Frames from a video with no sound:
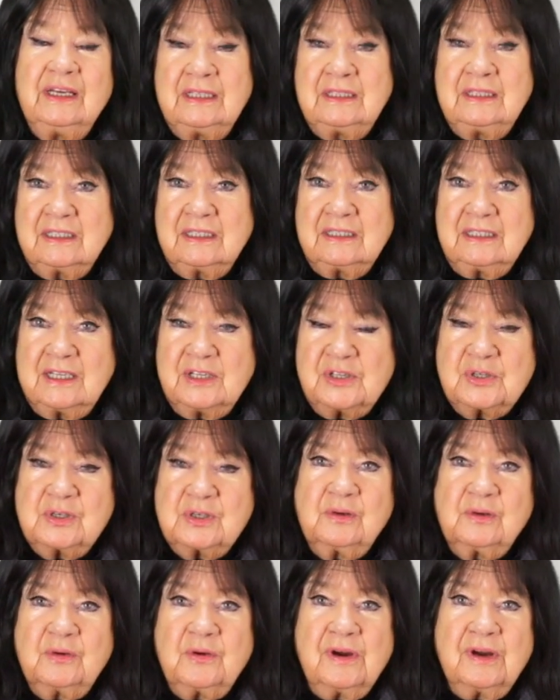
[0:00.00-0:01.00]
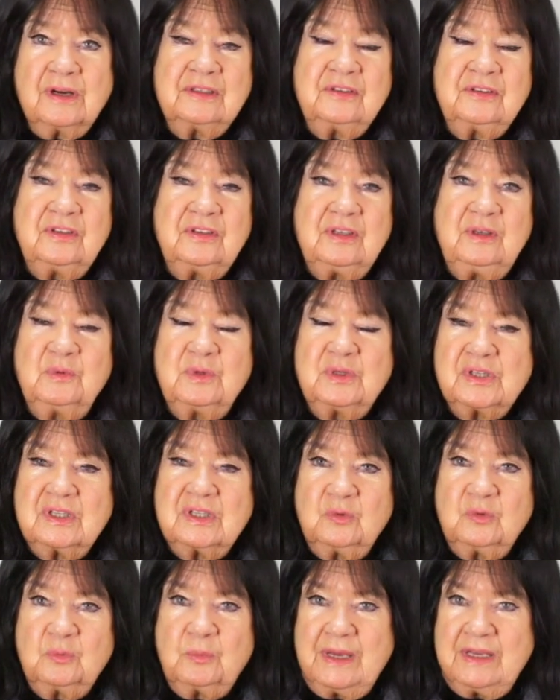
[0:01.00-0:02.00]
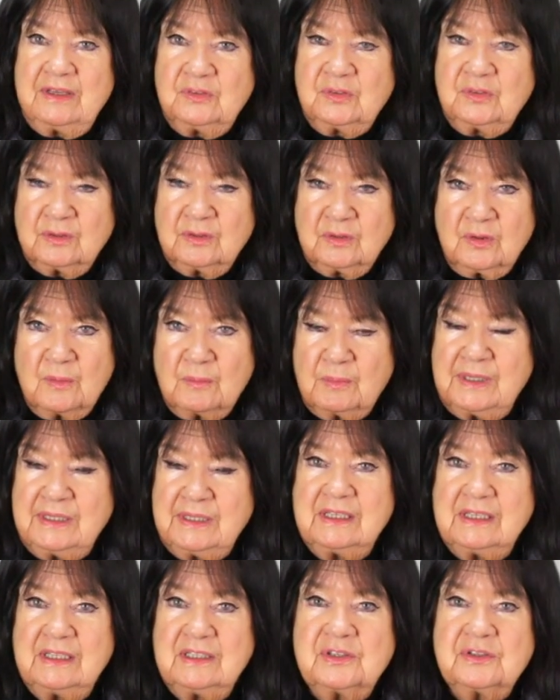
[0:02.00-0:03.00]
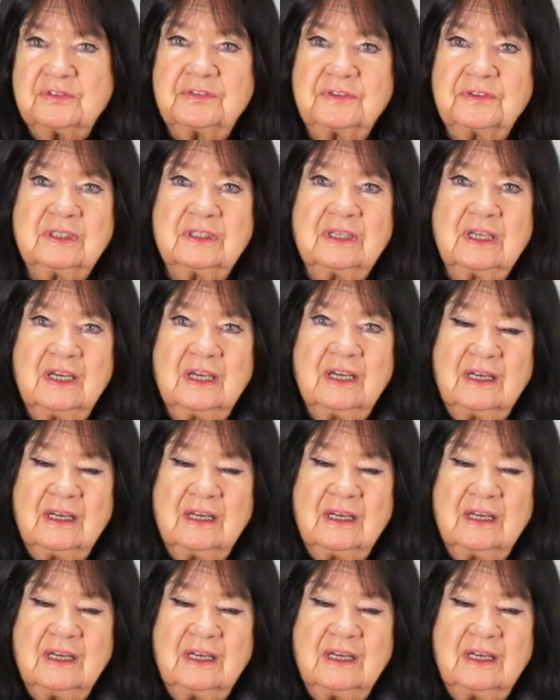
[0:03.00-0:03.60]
international currency, which is based on completely different